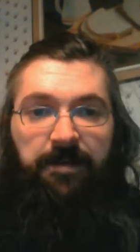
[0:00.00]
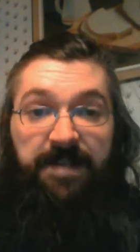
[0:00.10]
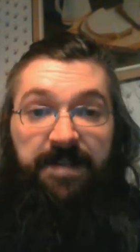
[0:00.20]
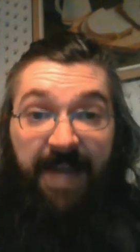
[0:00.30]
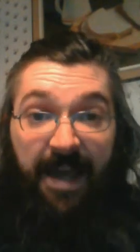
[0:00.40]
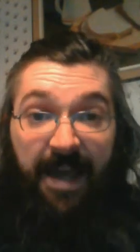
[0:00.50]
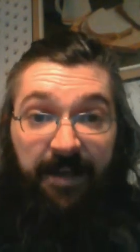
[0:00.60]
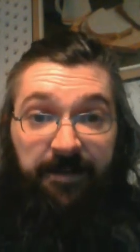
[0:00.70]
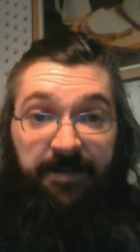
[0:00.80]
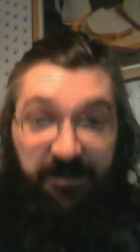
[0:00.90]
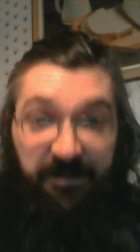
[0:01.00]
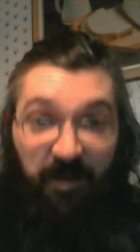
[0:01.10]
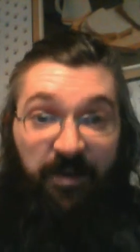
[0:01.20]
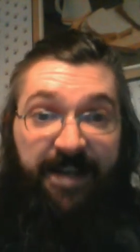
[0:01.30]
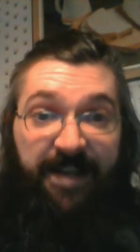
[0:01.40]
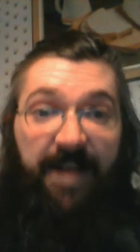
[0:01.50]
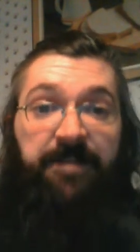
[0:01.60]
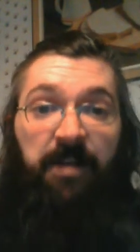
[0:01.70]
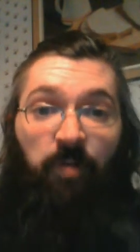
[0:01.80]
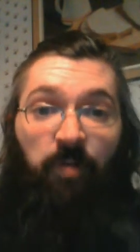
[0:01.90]
Today, this very day
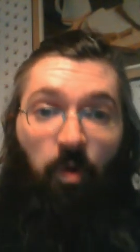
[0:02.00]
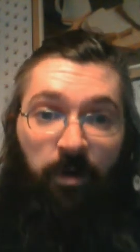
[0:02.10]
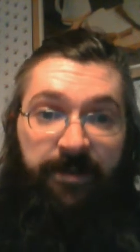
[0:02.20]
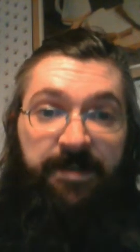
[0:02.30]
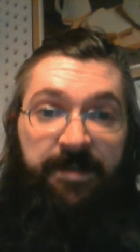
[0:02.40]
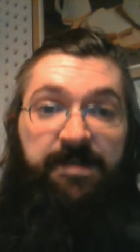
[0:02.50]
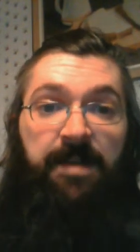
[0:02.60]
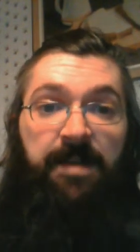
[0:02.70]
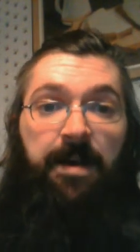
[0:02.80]
that I'm recording this,